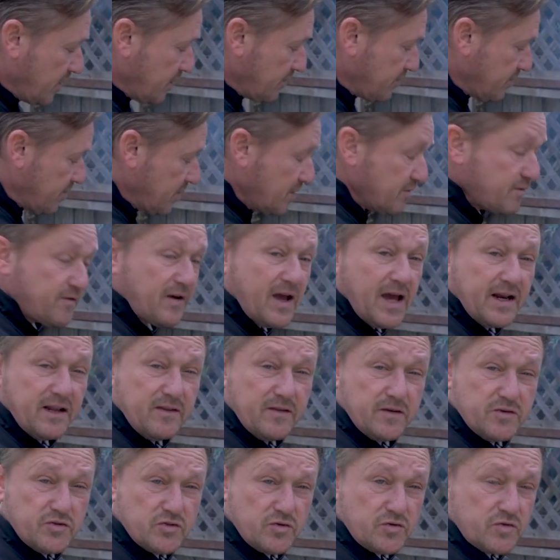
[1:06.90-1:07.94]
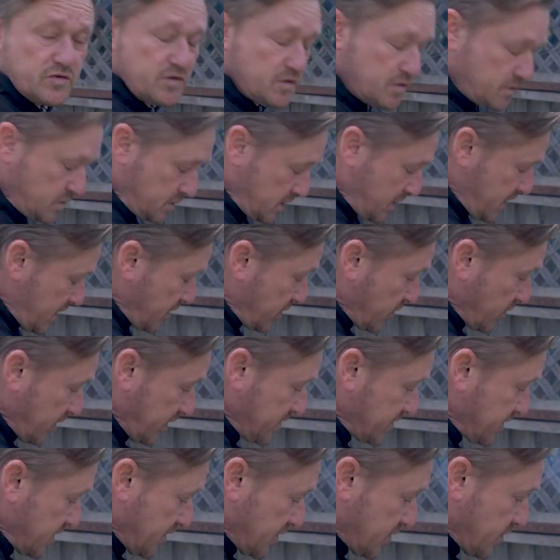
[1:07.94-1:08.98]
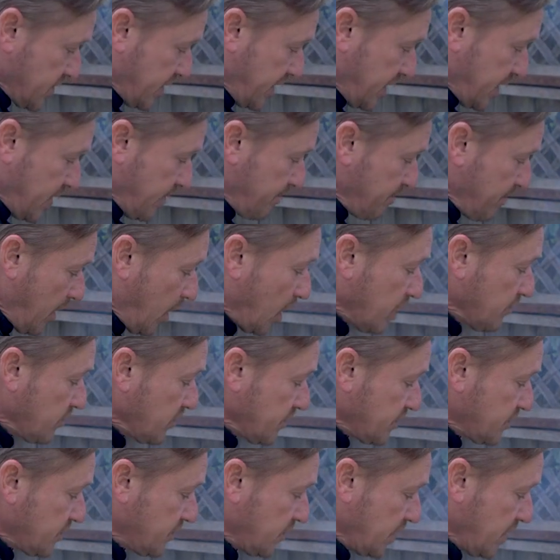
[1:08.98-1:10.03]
the, from the fat and the juices is gonna create a marvelous